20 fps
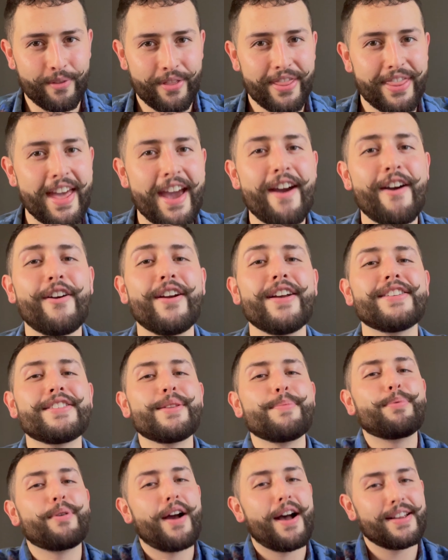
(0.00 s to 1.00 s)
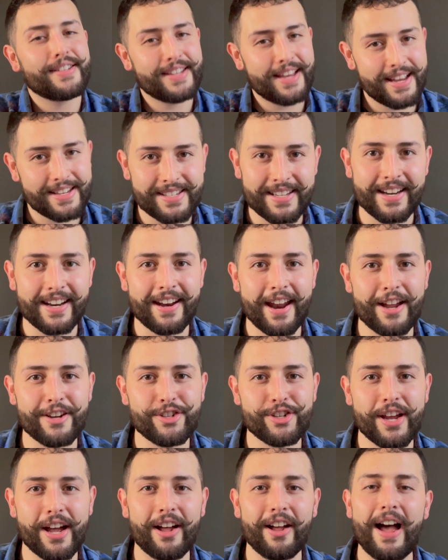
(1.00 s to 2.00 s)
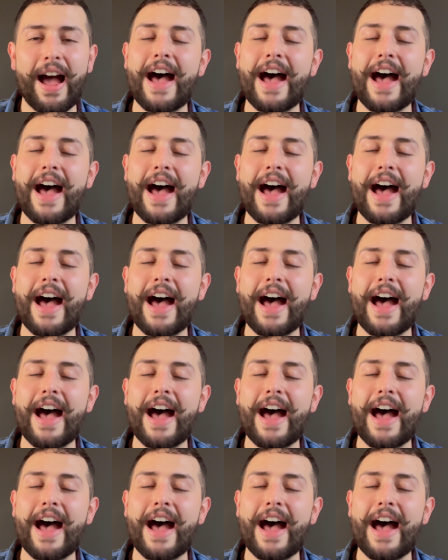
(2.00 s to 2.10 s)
there is the process in a nutshell.